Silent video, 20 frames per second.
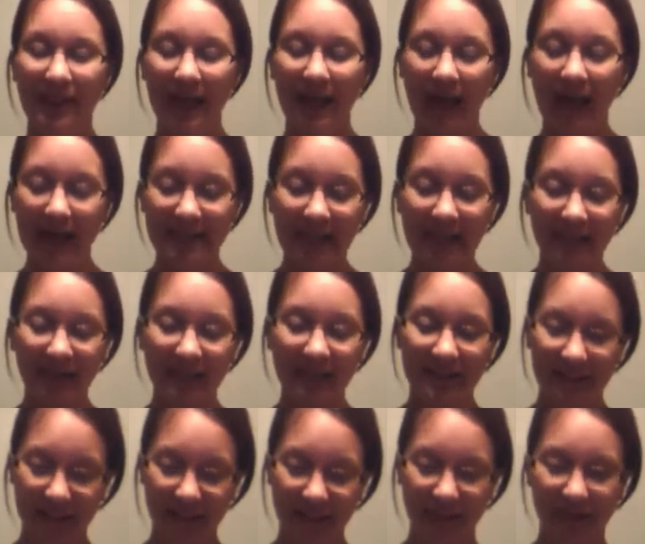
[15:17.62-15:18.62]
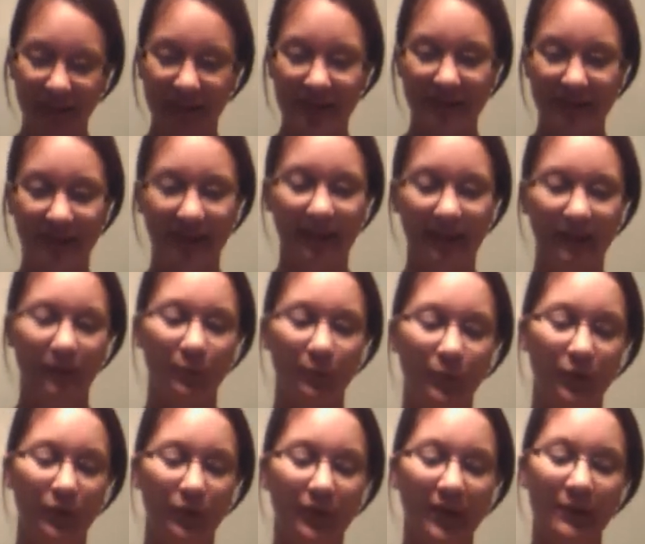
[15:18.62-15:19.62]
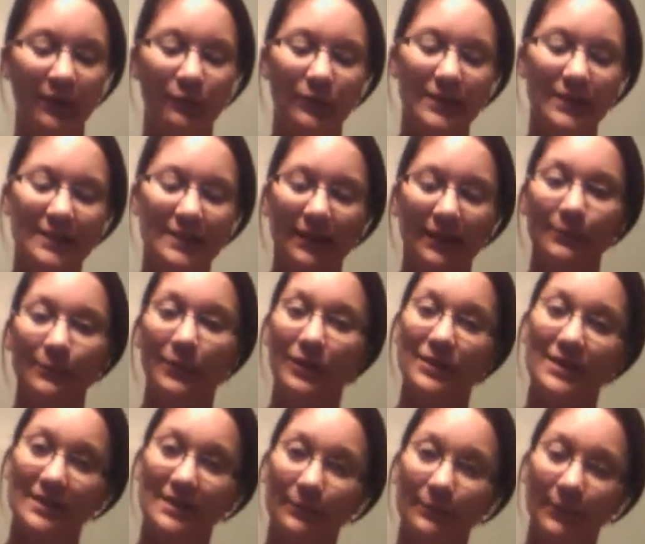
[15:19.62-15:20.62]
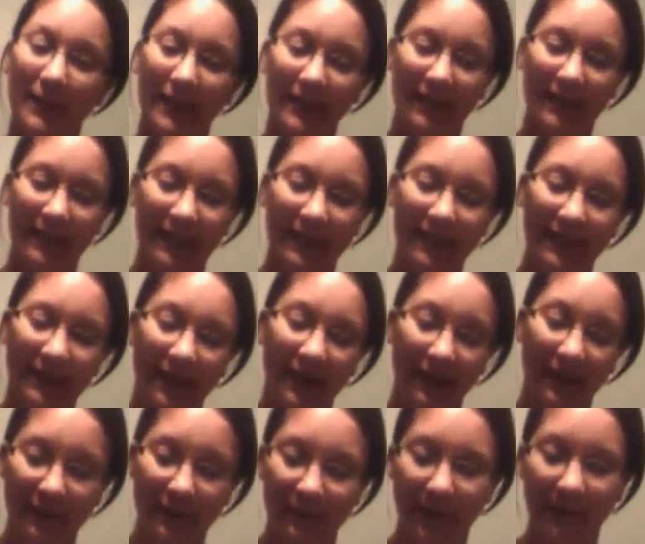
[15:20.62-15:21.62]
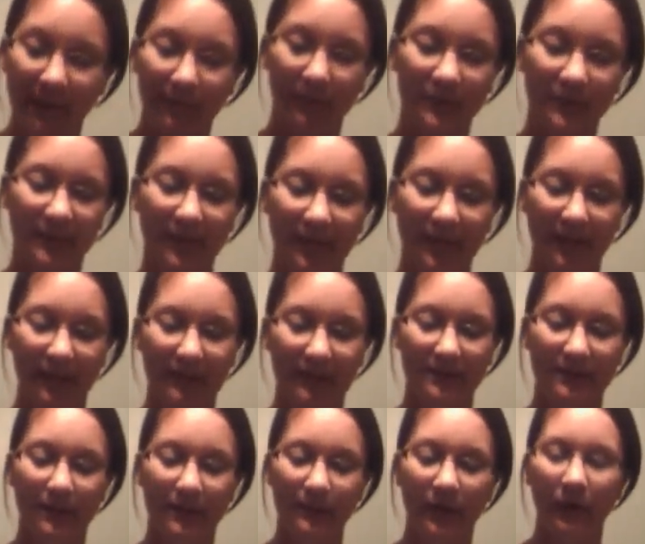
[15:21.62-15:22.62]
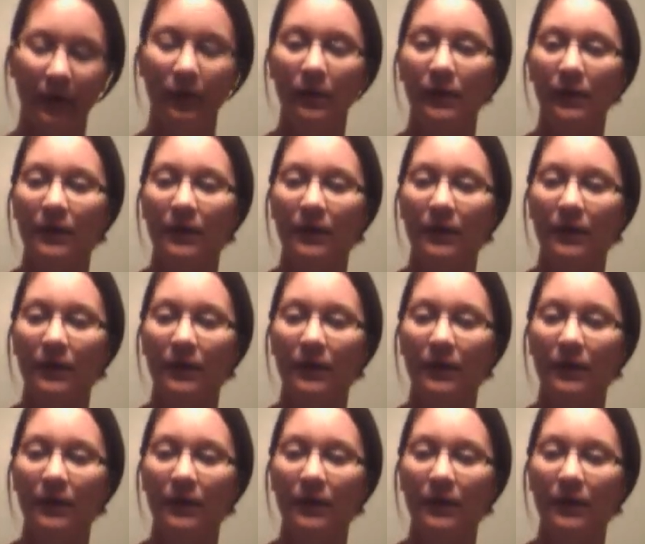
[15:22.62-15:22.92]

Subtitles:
As I continued to study the Word and recently participated in another Bible study this summer,